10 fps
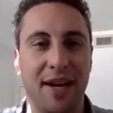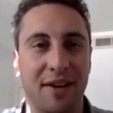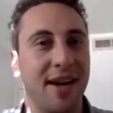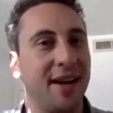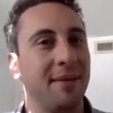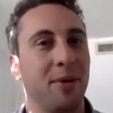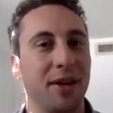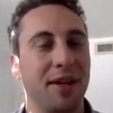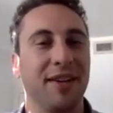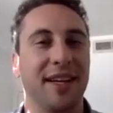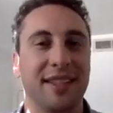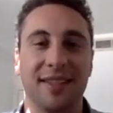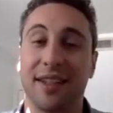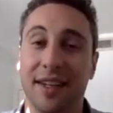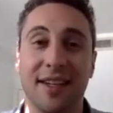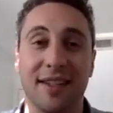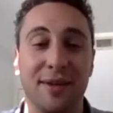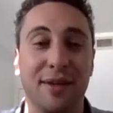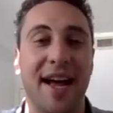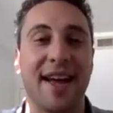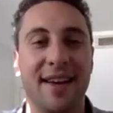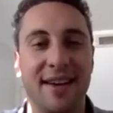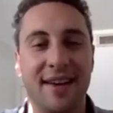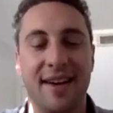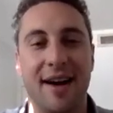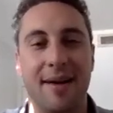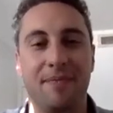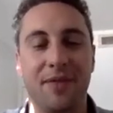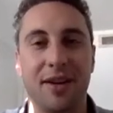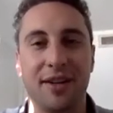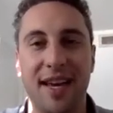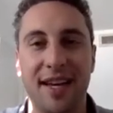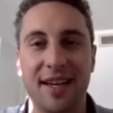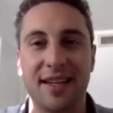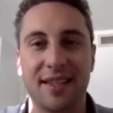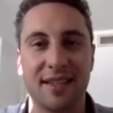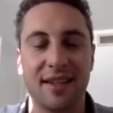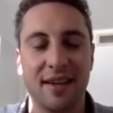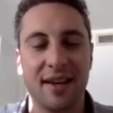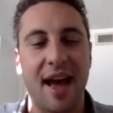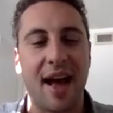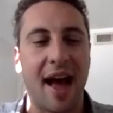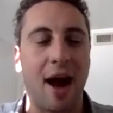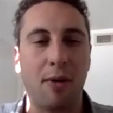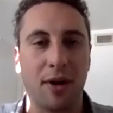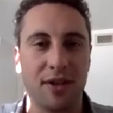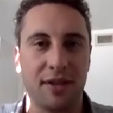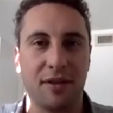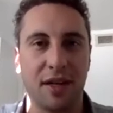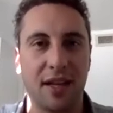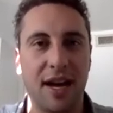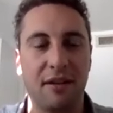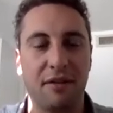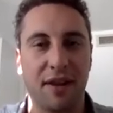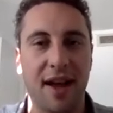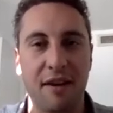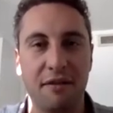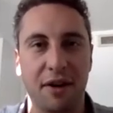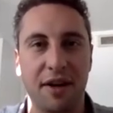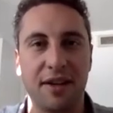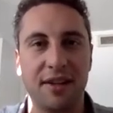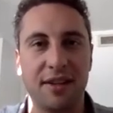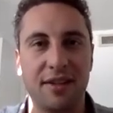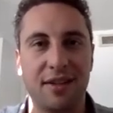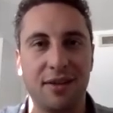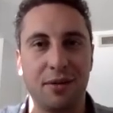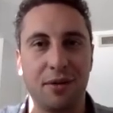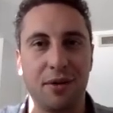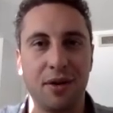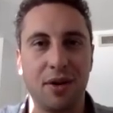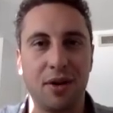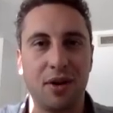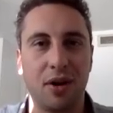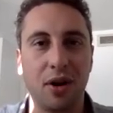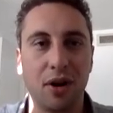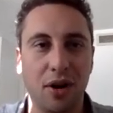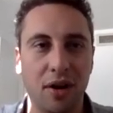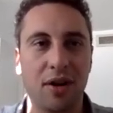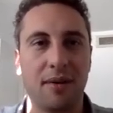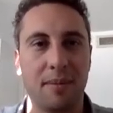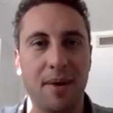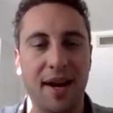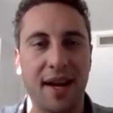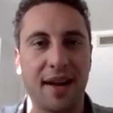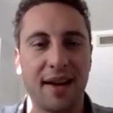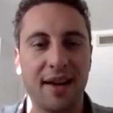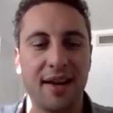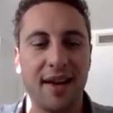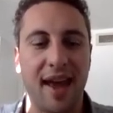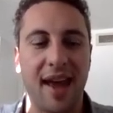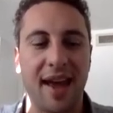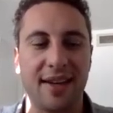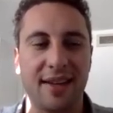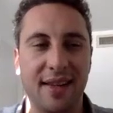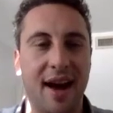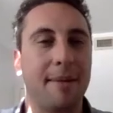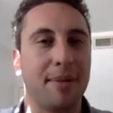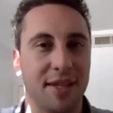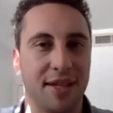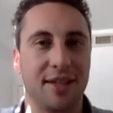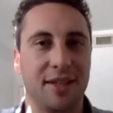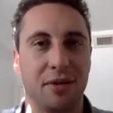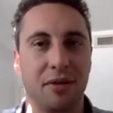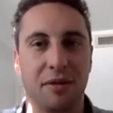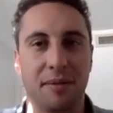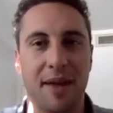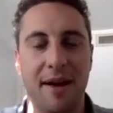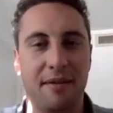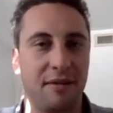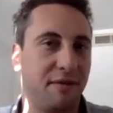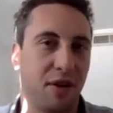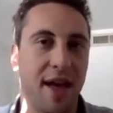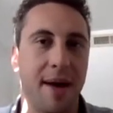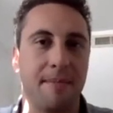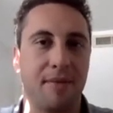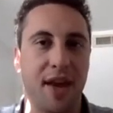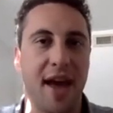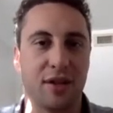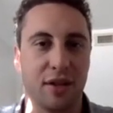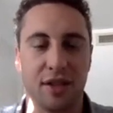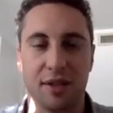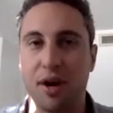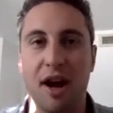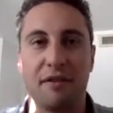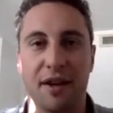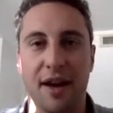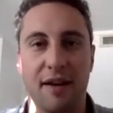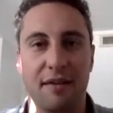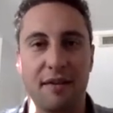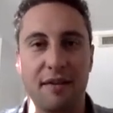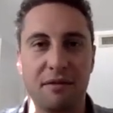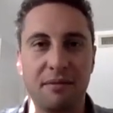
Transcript: creating more units. They're going to do that. Um, you know, it takes us hours of our life and effort to earn money, and the opposite is true from that for them. They actually just profit off of